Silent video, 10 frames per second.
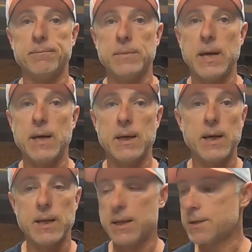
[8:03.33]

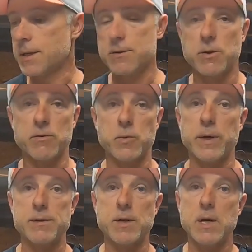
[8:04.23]
This thing is going to
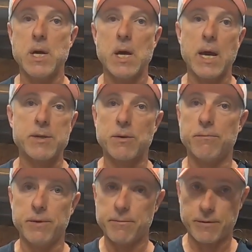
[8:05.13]
twist. It's going
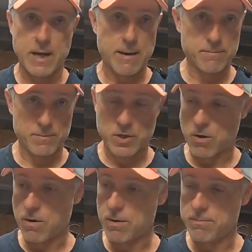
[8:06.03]
to flip-flop,
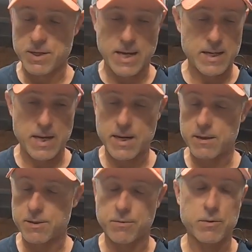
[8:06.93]
turn upside down.
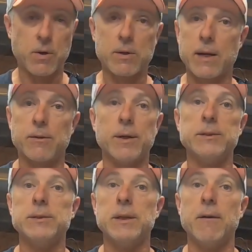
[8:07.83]
It's going to do all kind of
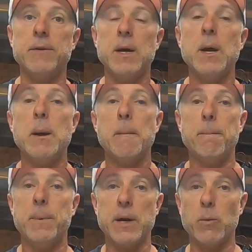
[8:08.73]
crazy stuff.
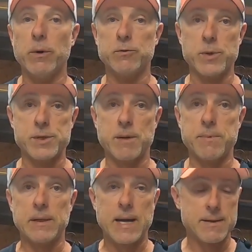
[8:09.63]
But it will twist up
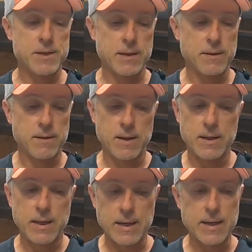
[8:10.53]
your line. So
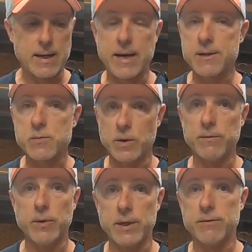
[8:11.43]
at the end of the day, the
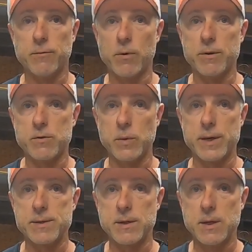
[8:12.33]
swivel is for the
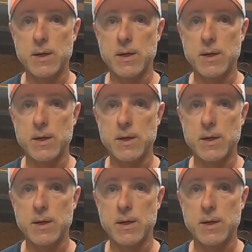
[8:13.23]
twist.